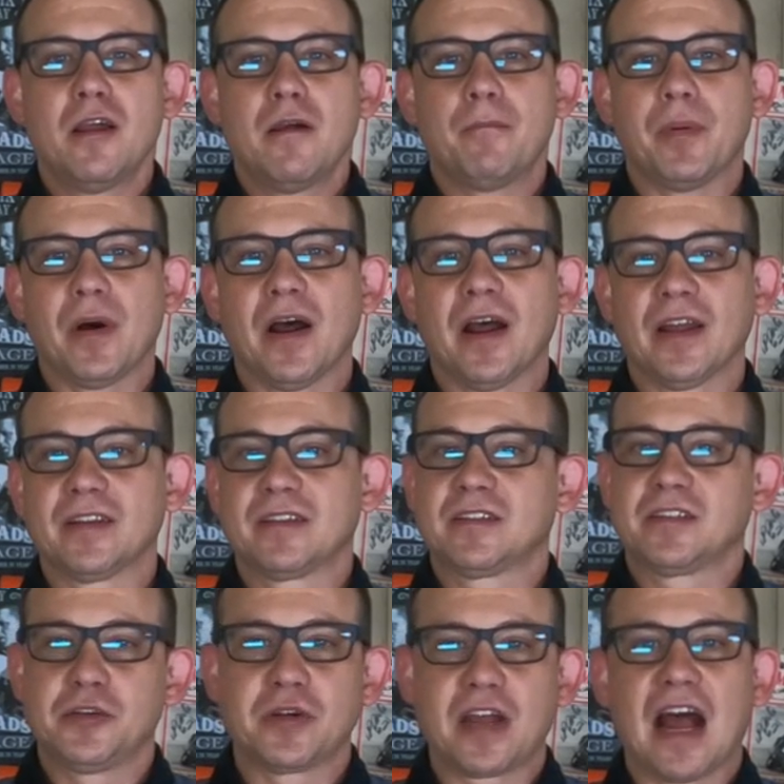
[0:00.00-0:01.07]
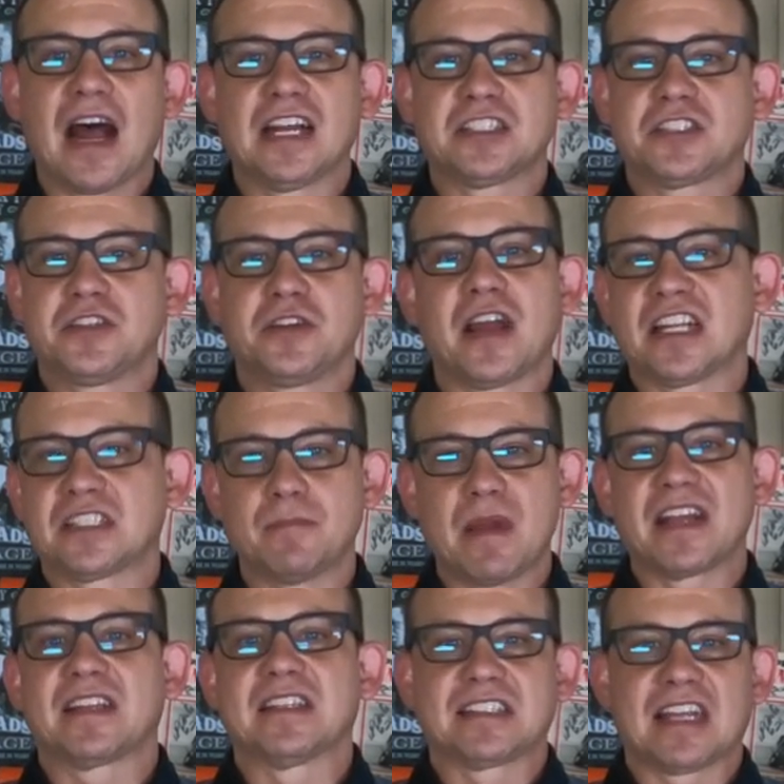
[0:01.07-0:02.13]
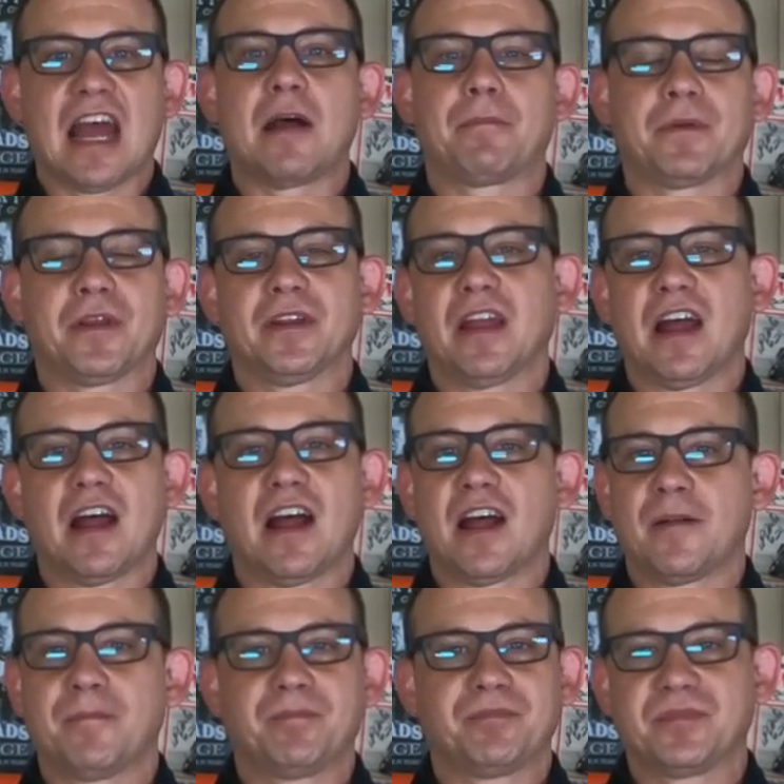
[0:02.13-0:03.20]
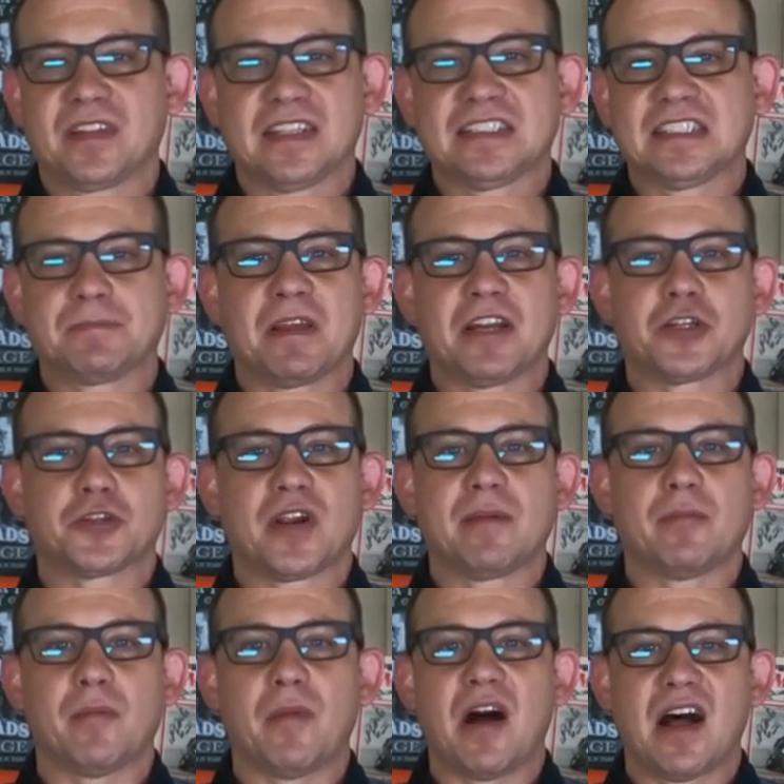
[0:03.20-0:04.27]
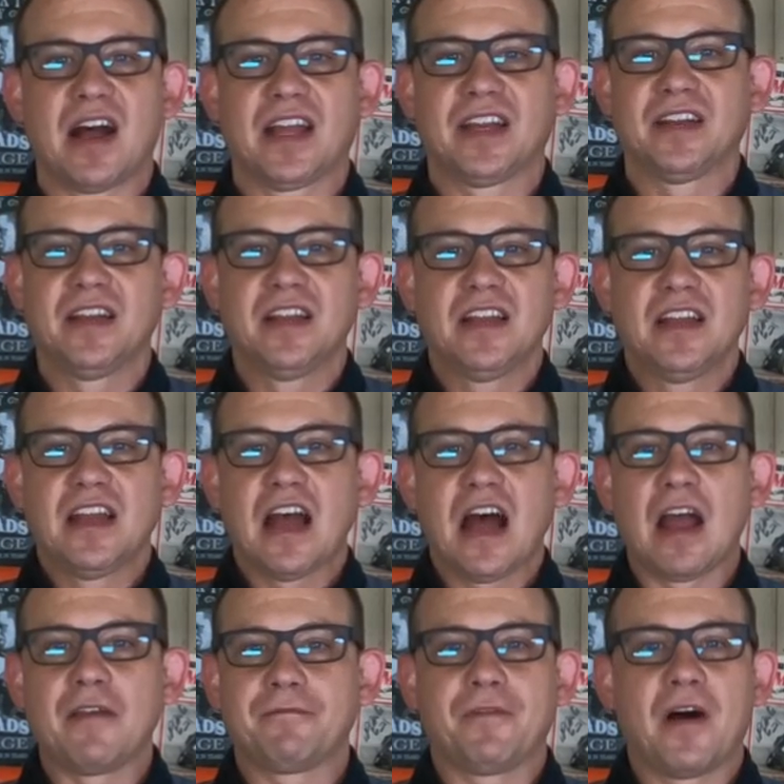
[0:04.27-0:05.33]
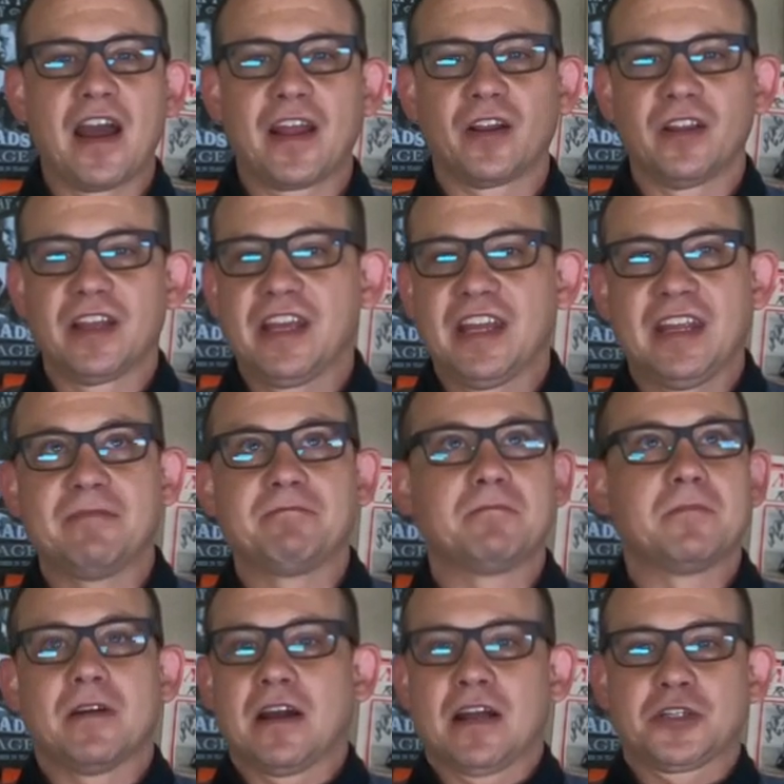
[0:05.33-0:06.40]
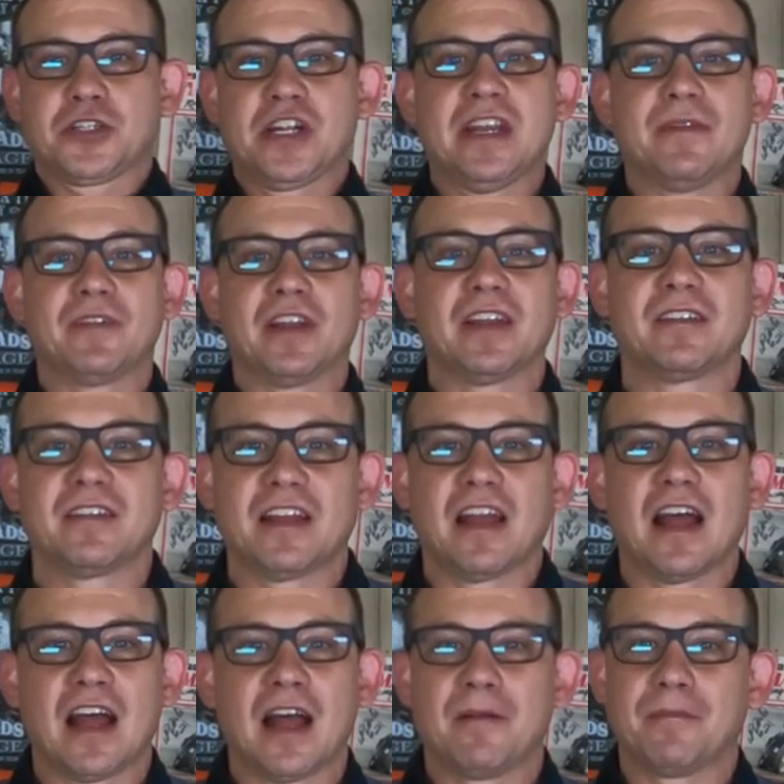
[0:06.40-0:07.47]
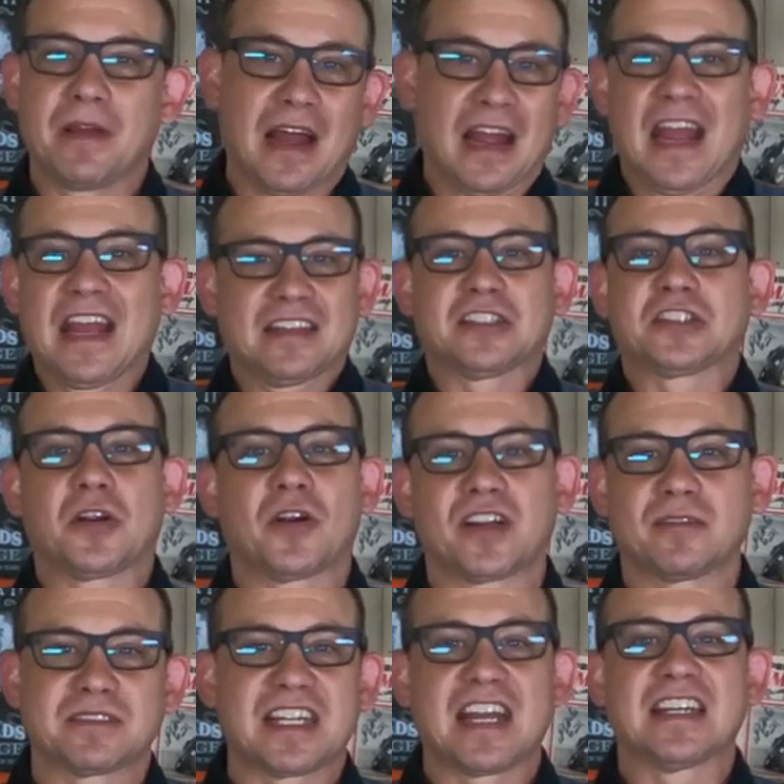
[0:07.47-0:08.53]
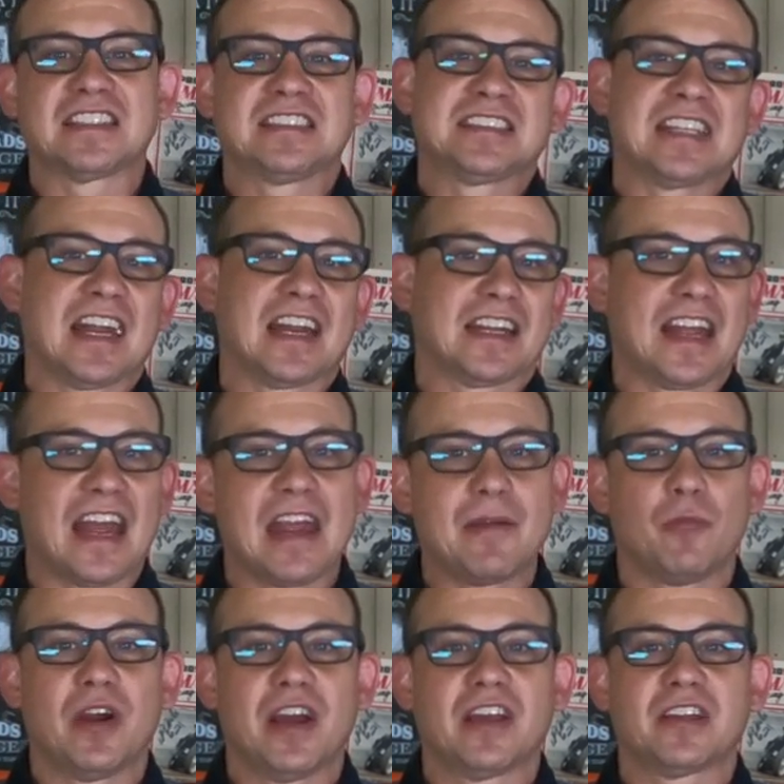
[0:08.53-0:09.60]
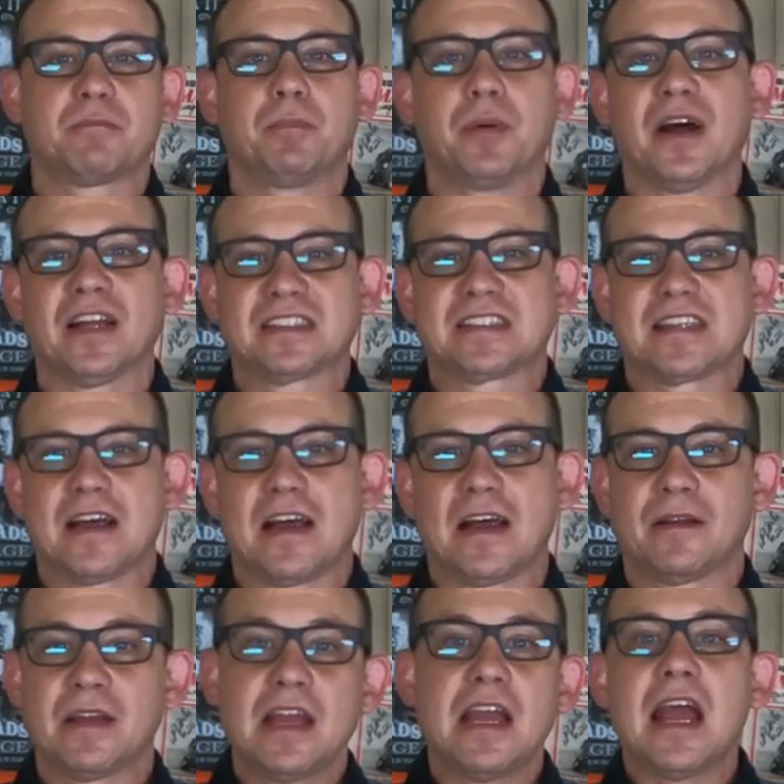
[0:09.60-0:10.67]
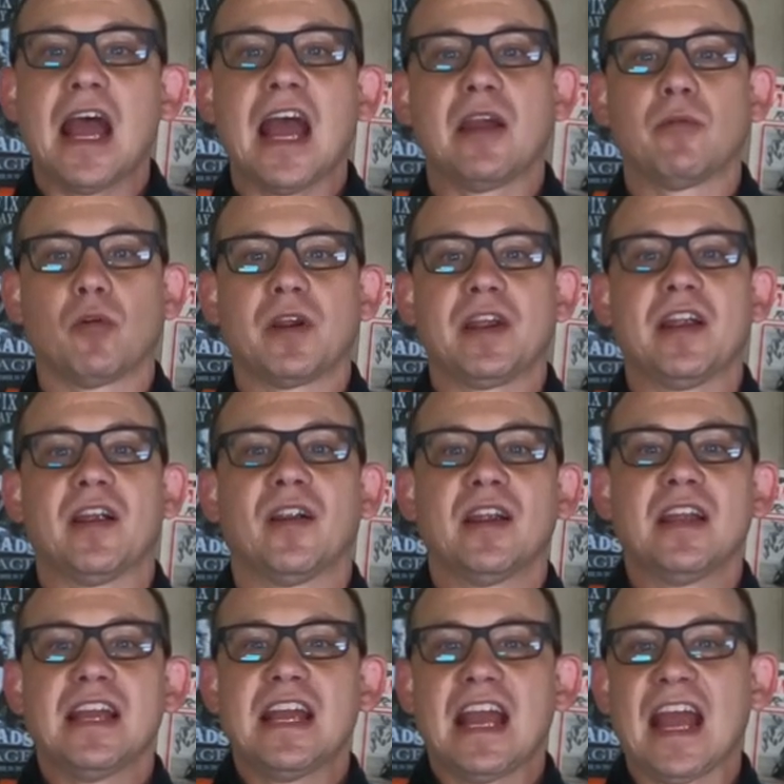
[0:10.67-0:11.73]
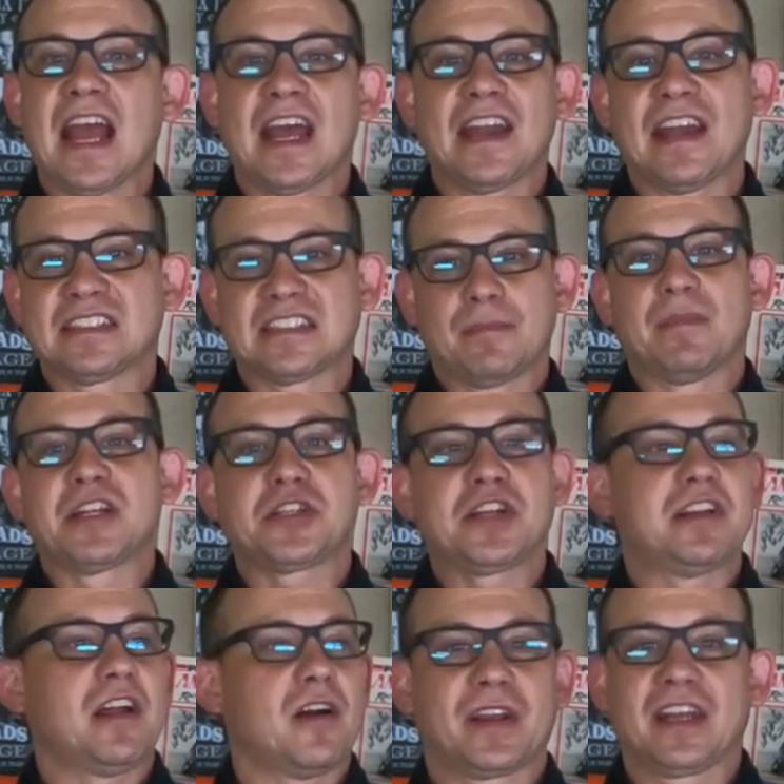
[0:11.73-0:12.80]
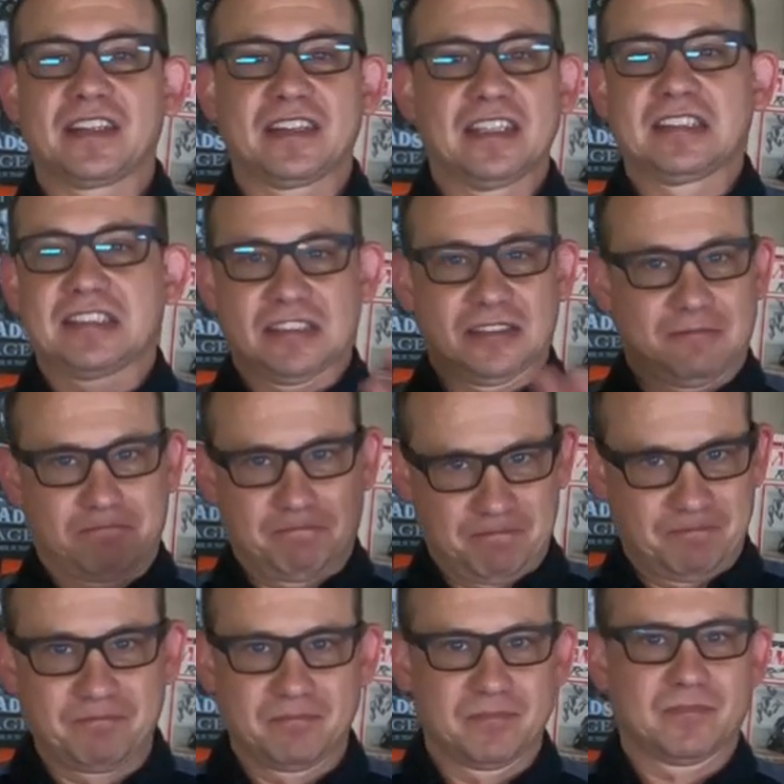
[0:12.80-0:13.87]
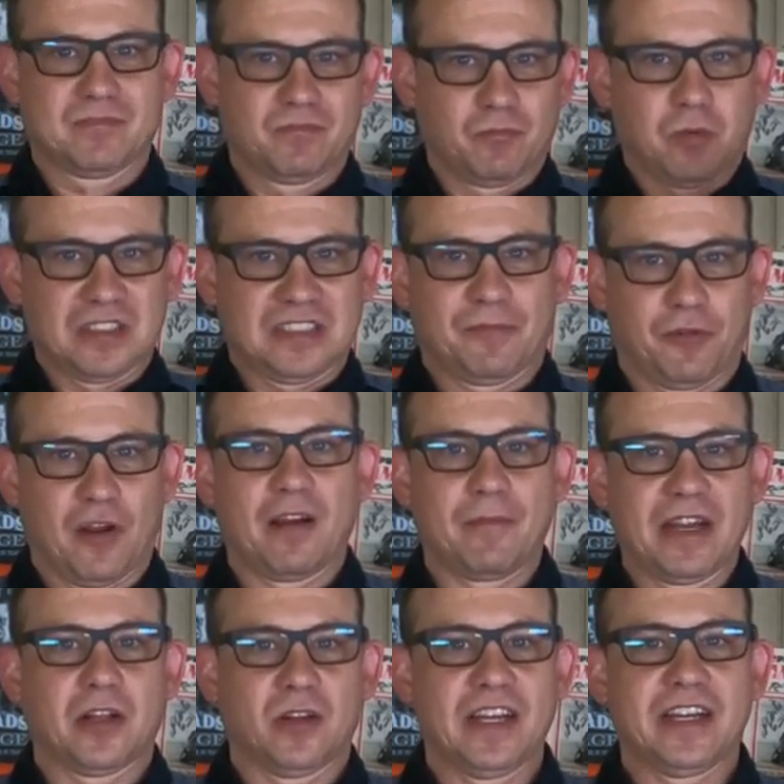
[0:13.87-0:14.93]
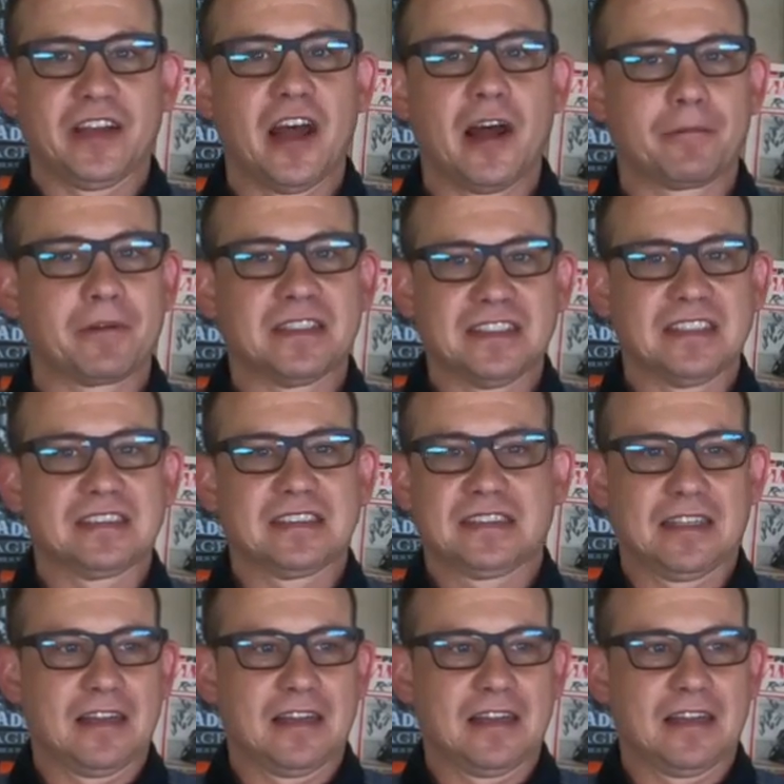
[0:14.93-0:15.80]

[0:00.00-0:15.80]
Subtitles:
but you guys make this happen. This has been a dream of mine. I finally achieved it. I hate the circumstances that it came with, but hey, we're here. And as I mentioned, I'll get this, what's in front of me, cleaned up, because it's